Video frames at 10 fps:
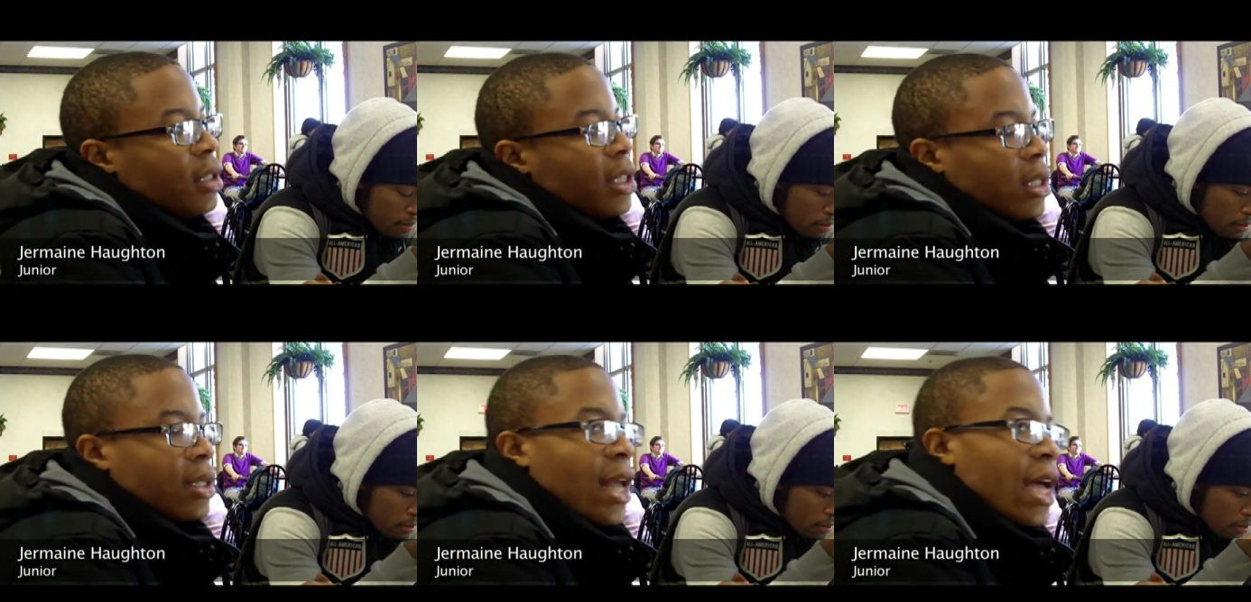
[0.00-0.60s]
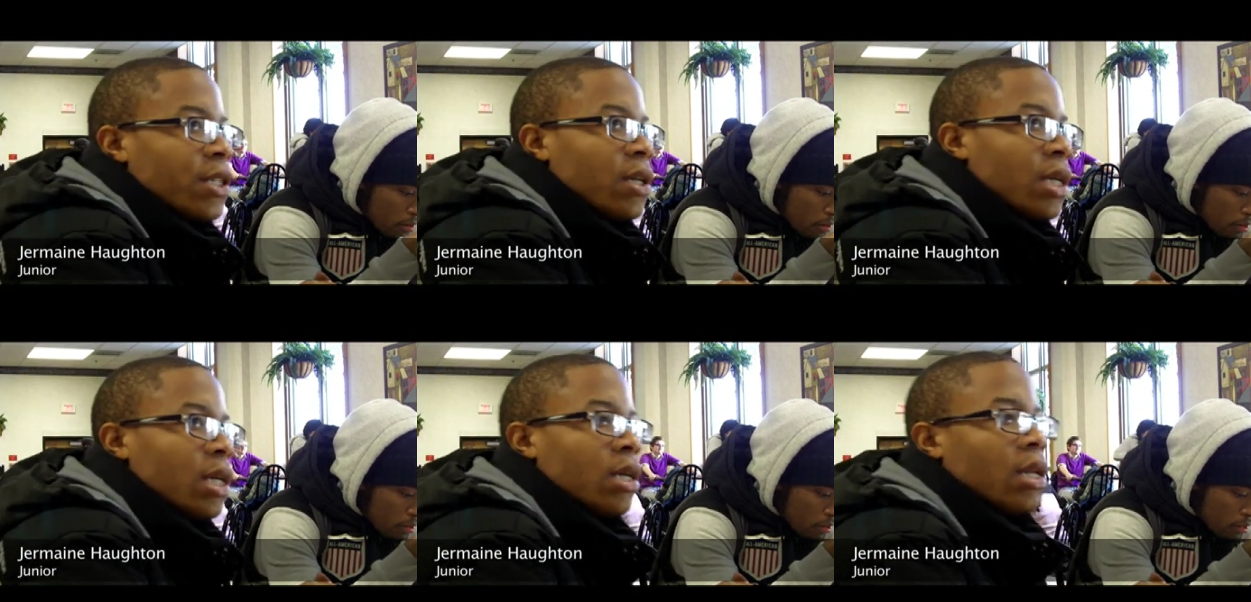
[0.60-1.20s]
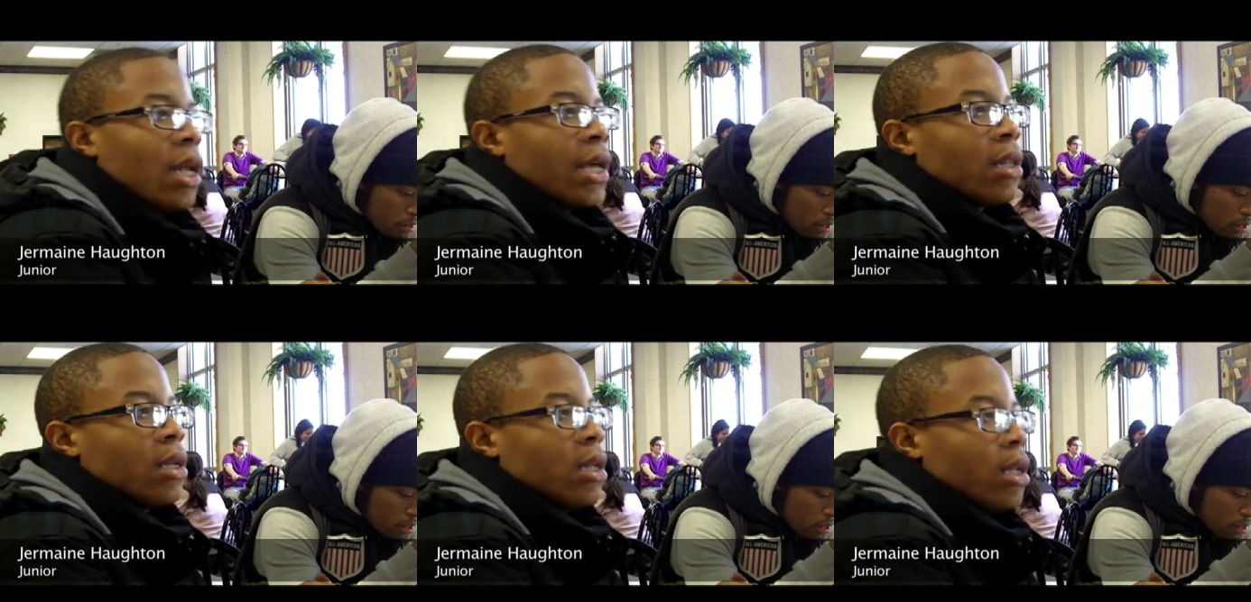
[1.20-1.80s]
Speaker 1: just naturally, like
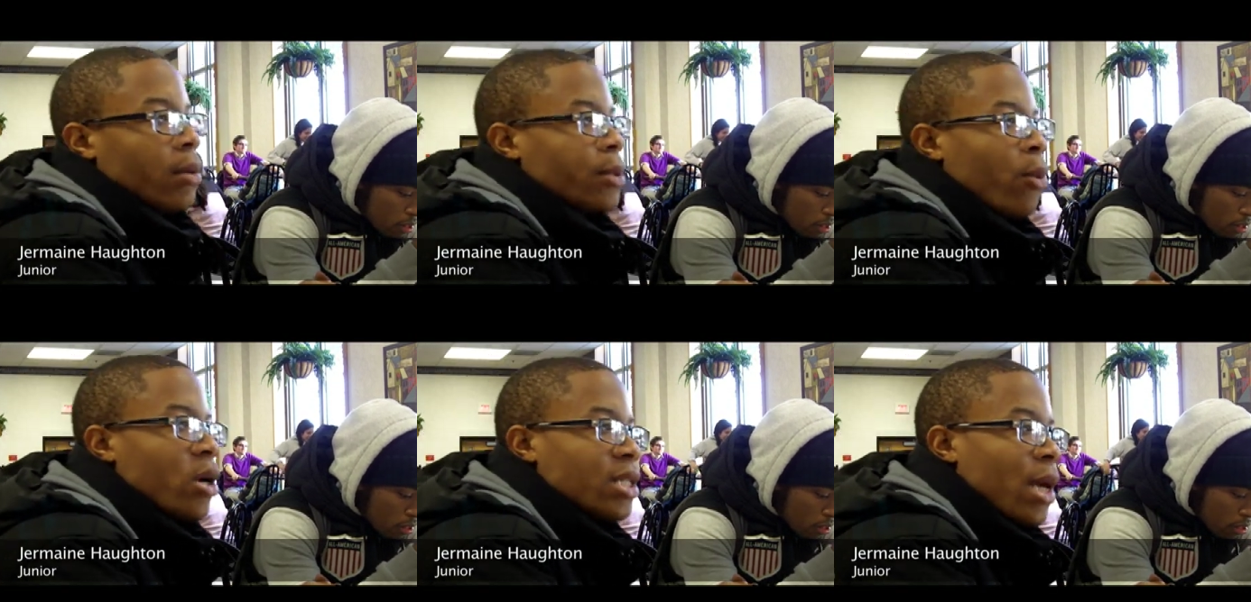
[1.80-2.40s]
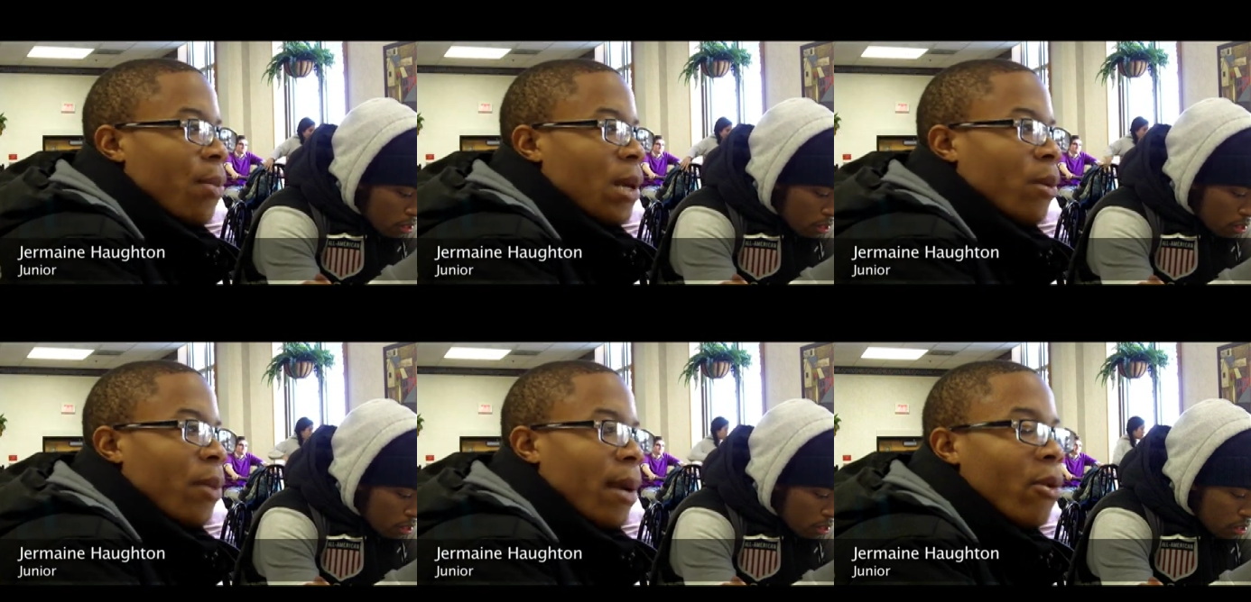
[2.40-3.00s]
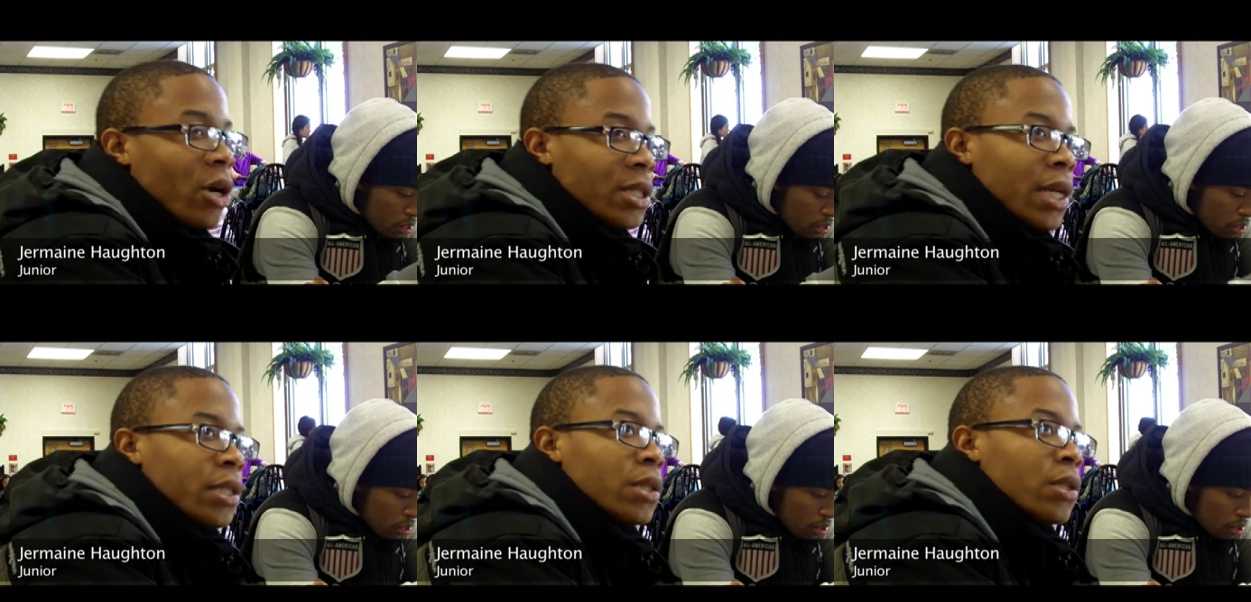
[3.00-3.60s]
the, the sports that people pay more
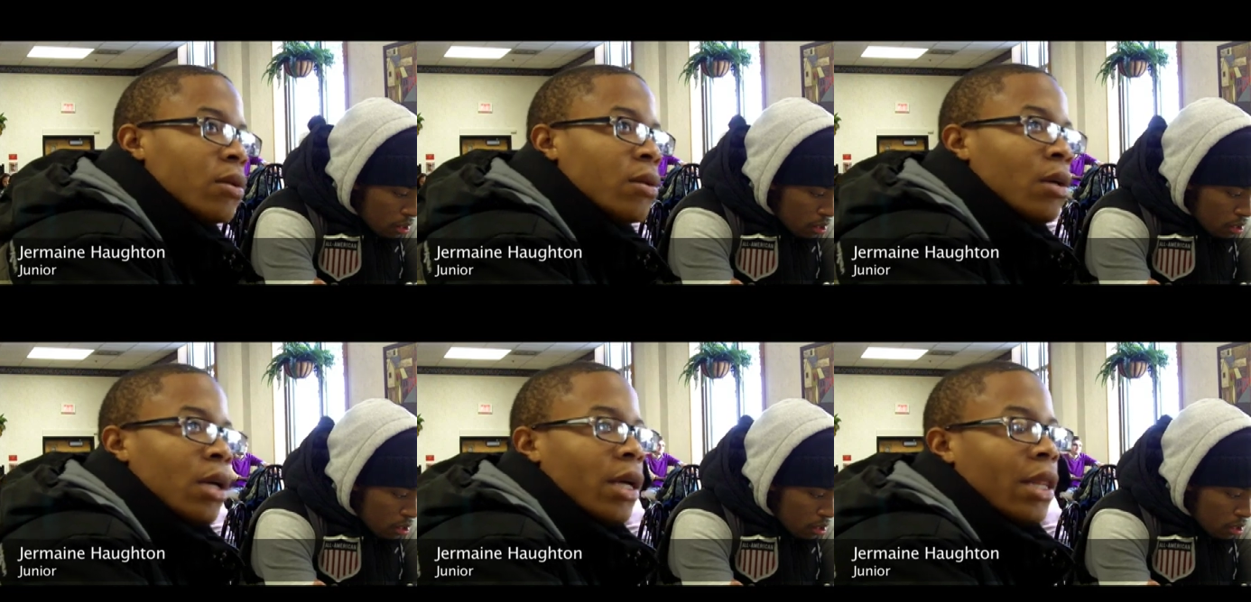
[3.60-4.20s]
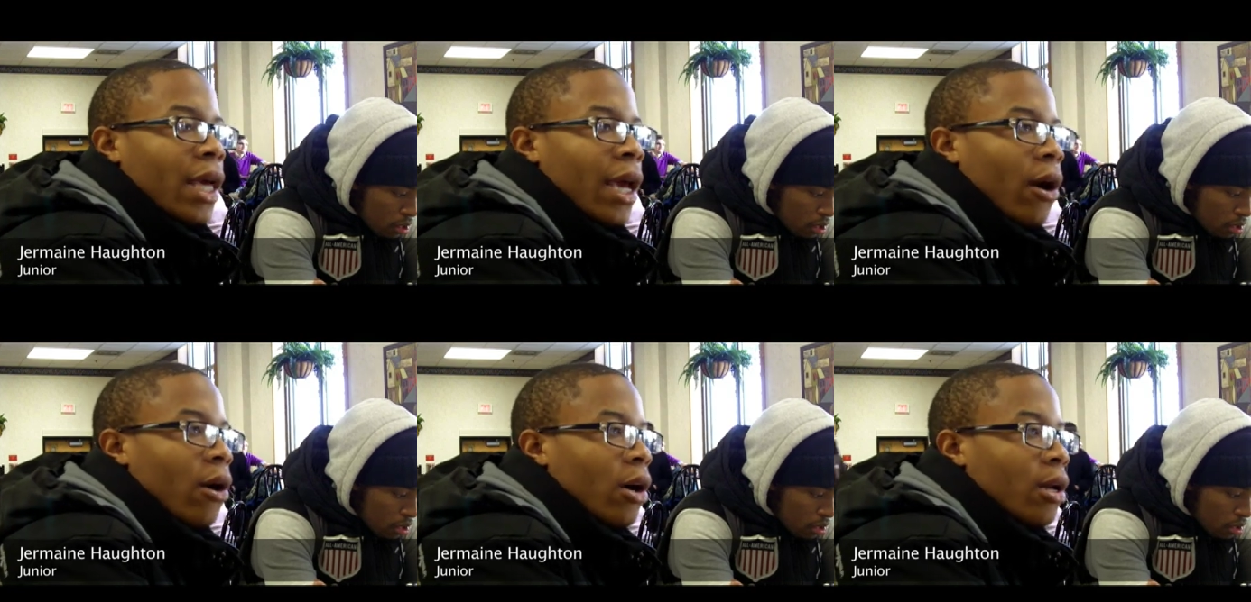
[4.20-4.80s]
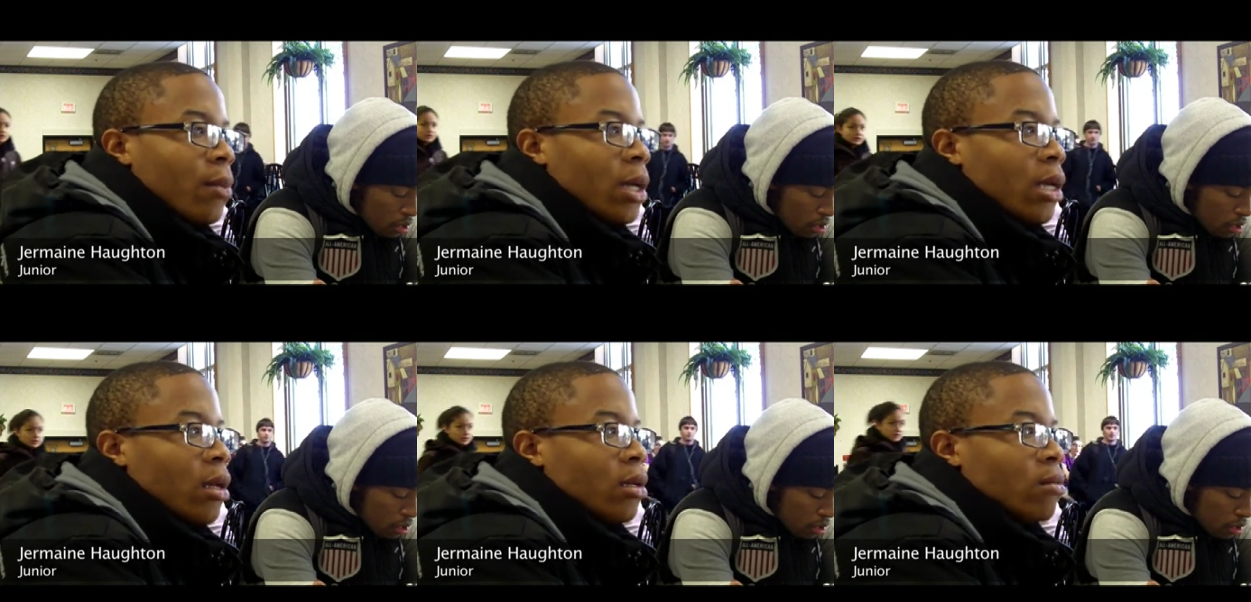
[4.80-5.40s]
attention to, they are going to be,
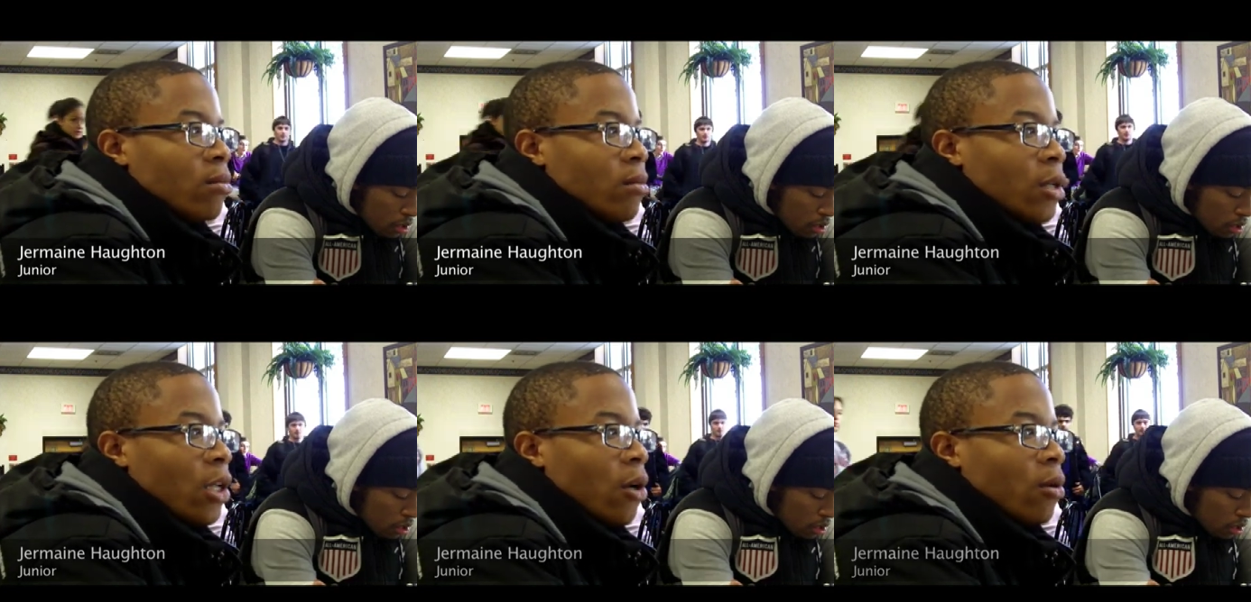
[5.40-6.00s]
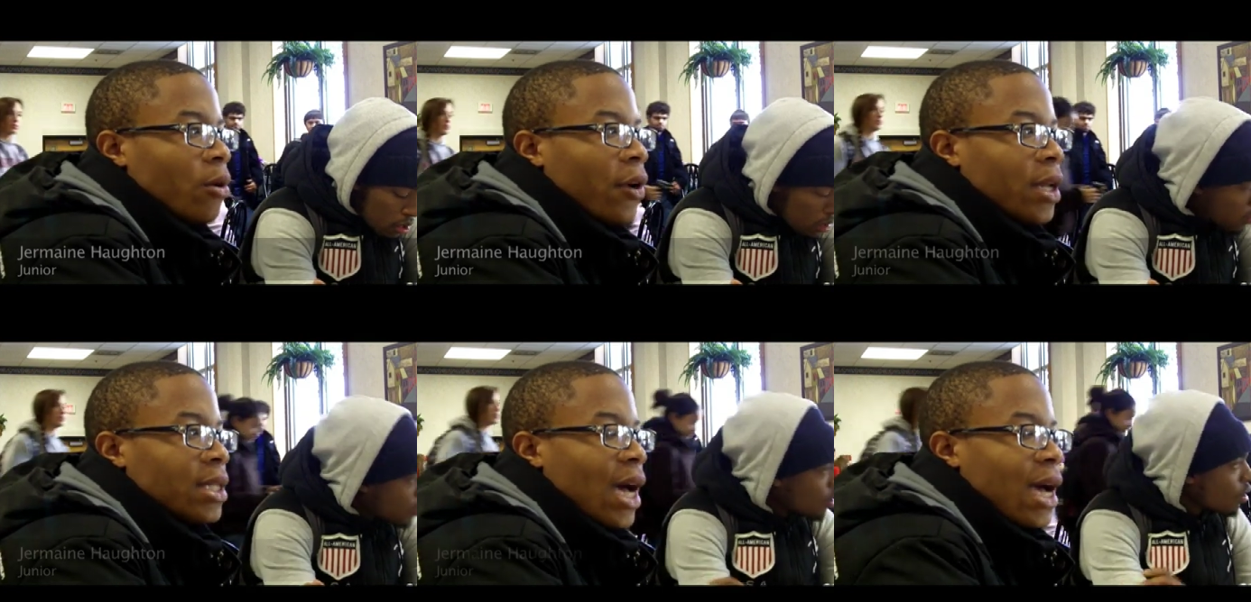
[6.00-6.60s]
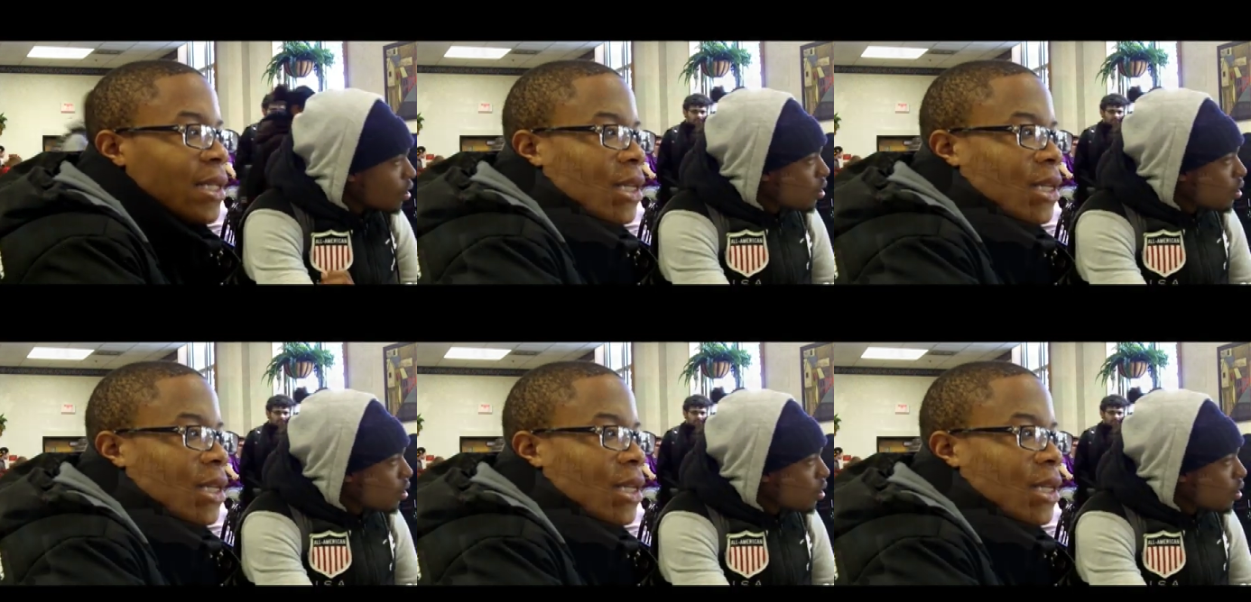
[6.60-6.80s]
you know, criticized